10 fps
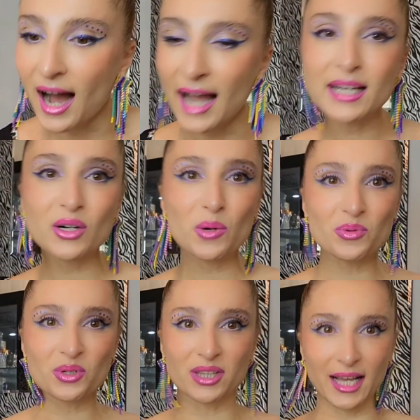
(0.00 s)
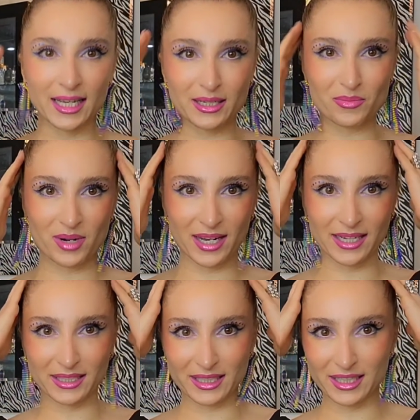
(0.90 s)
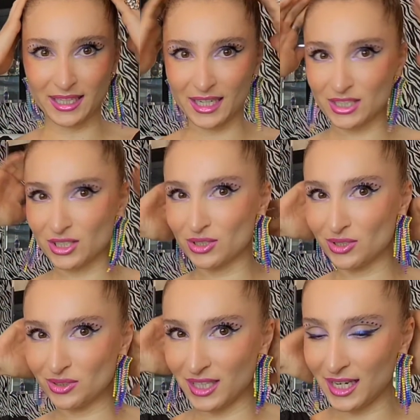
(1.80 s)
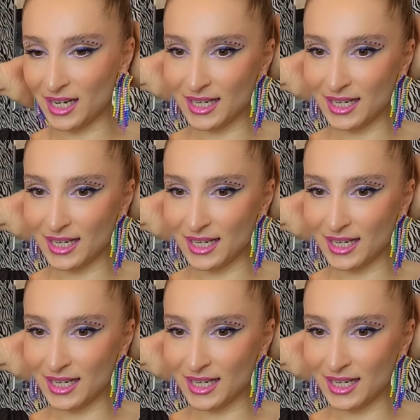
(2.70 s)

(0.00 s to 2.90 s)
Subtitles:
I hope you like my creation today.